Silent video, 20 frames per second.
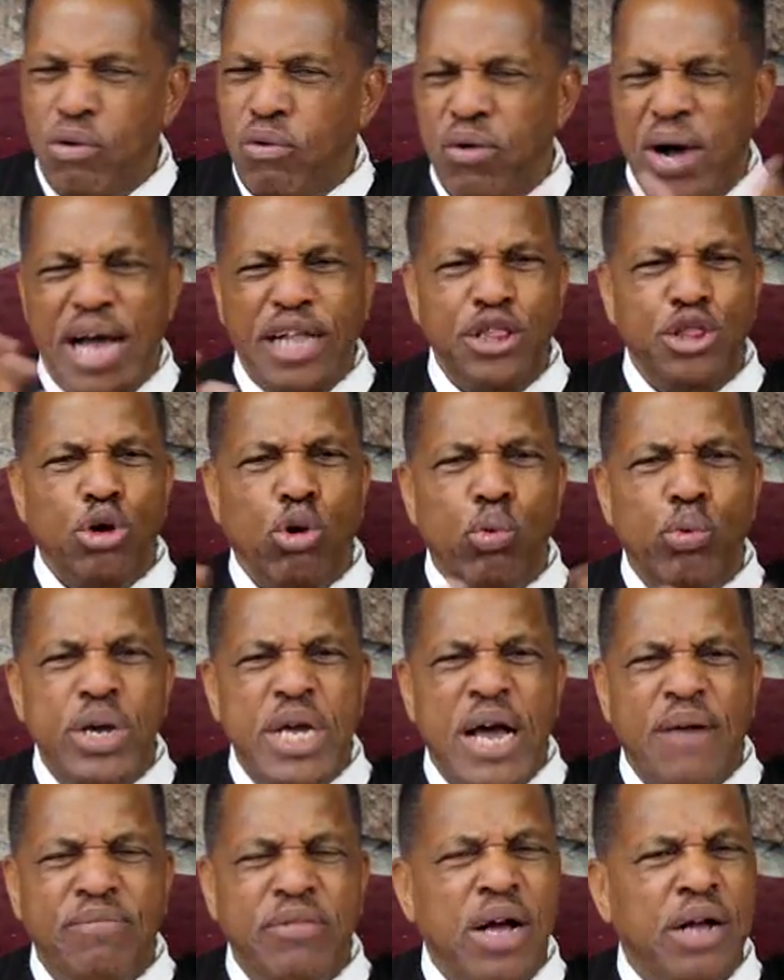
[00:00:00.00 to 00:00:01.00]
well, oh, I know
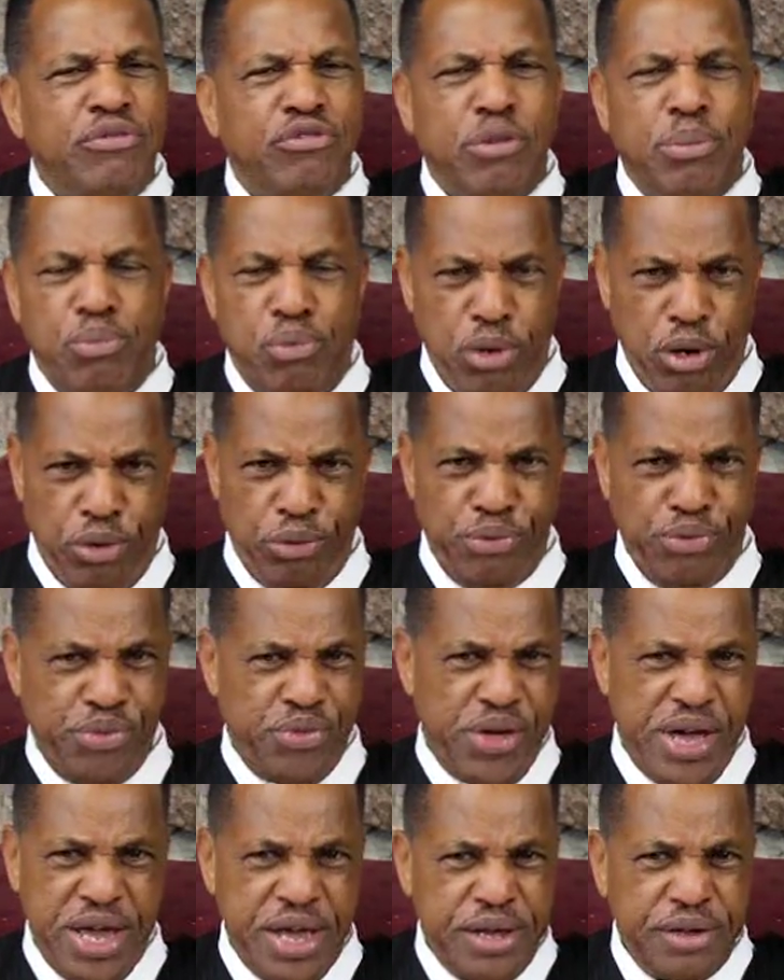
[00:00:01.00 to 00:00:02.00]
we have done some wrong
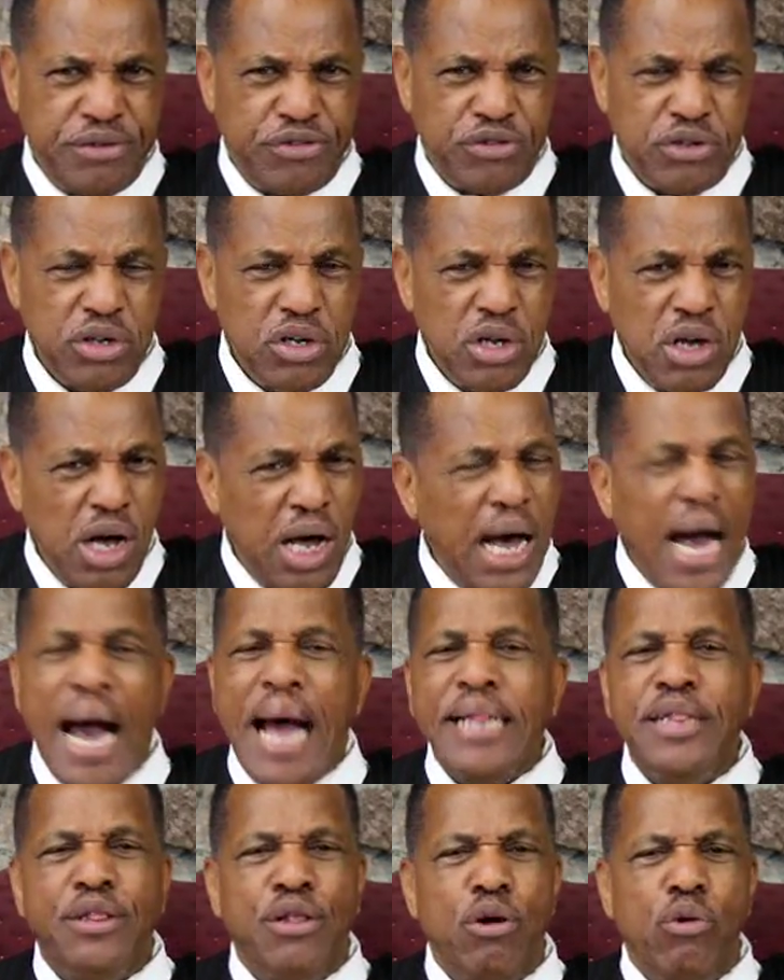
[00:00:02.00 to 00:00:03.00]
things.
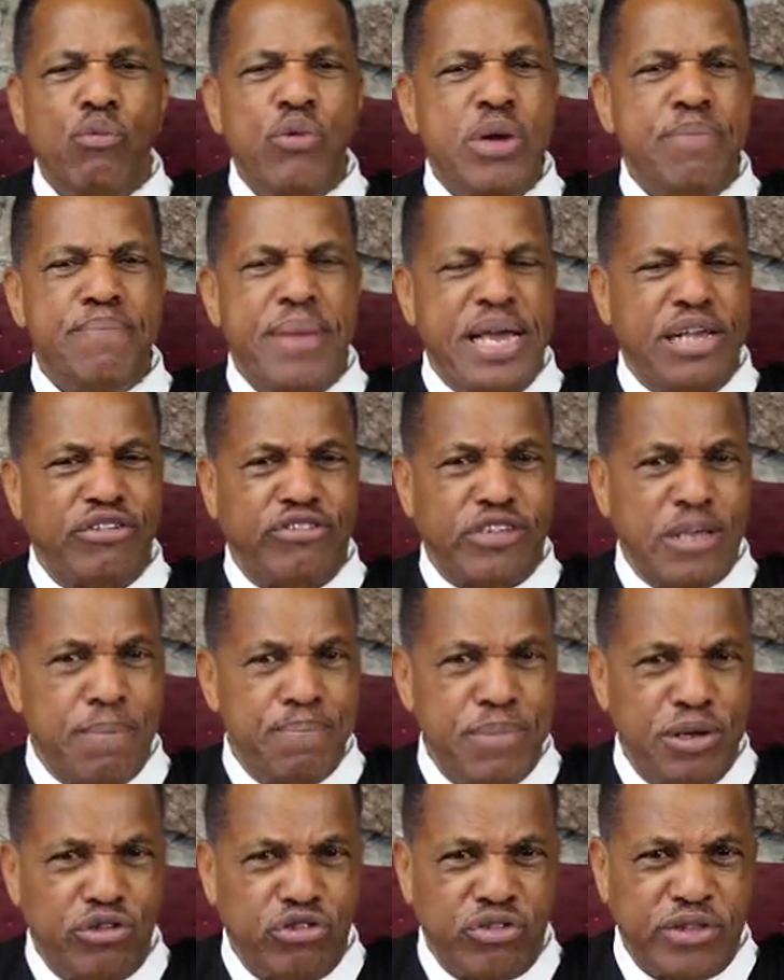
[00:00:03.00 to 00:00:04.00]
I know we made
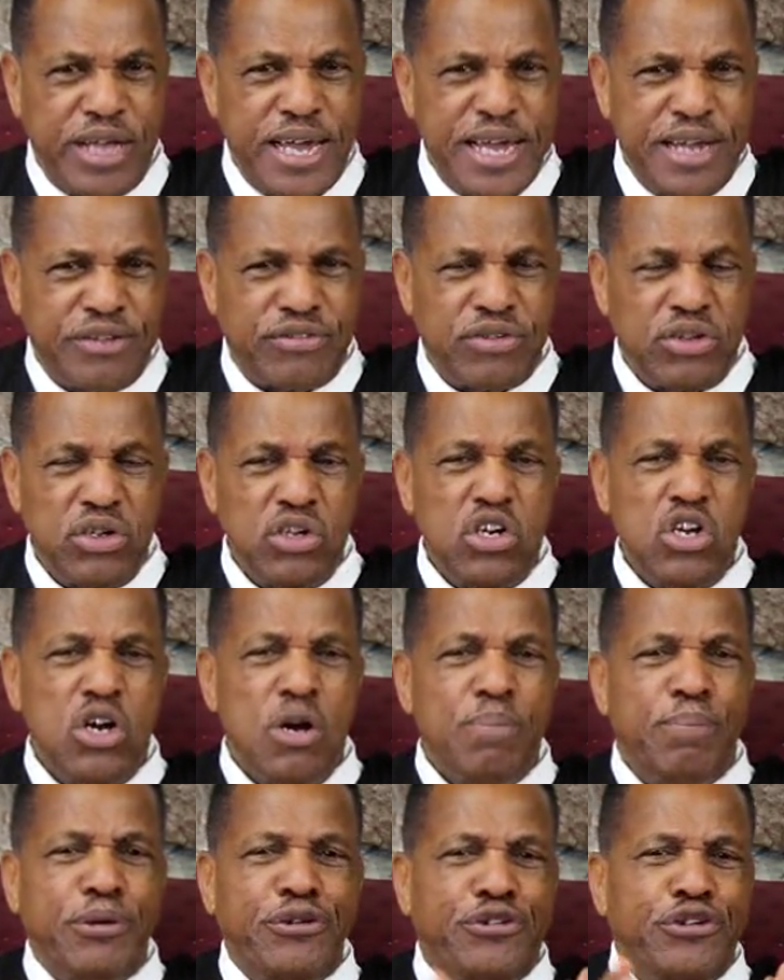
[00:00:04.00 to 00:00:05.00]
some mistakes.
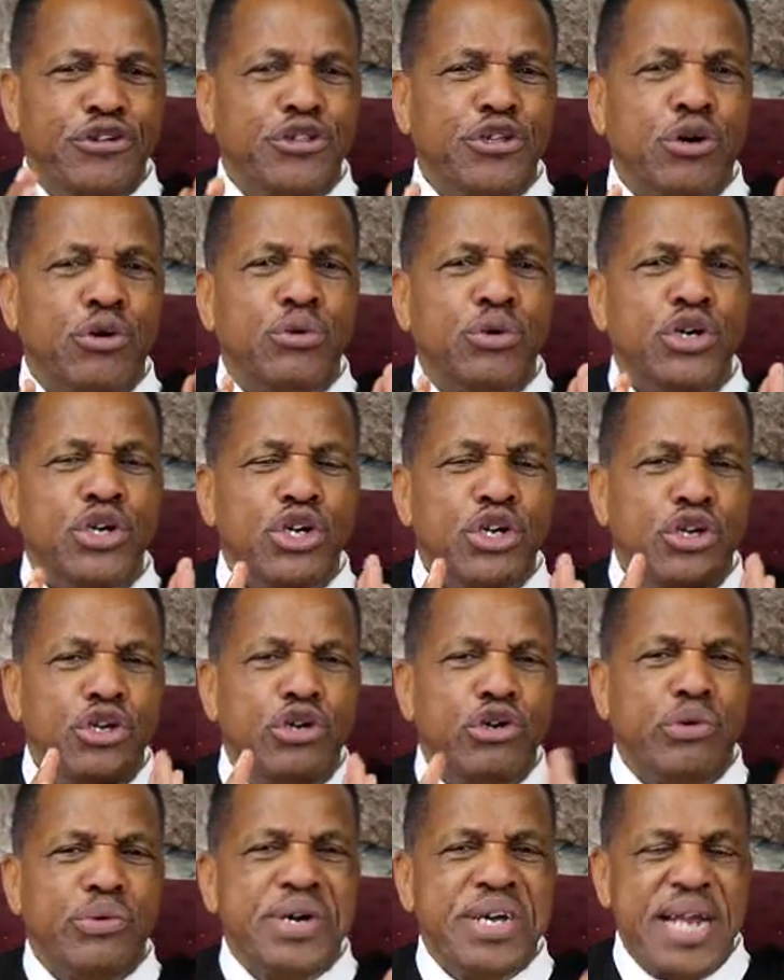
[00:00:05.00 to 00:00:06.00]
But you know,
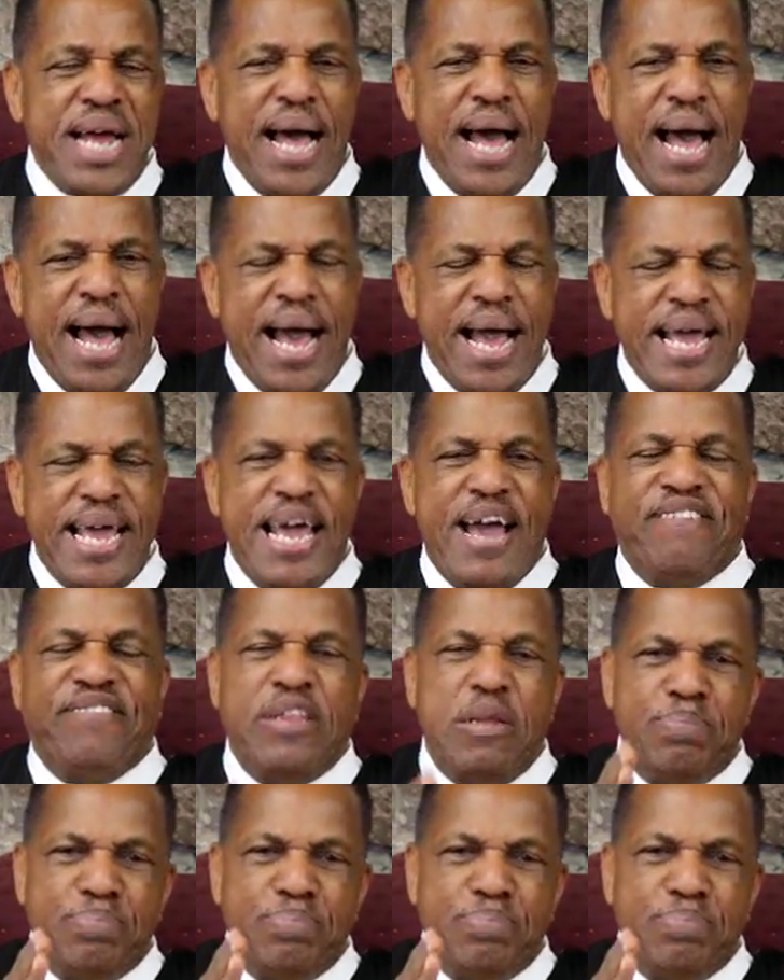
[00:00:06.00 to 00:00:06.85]
you and I have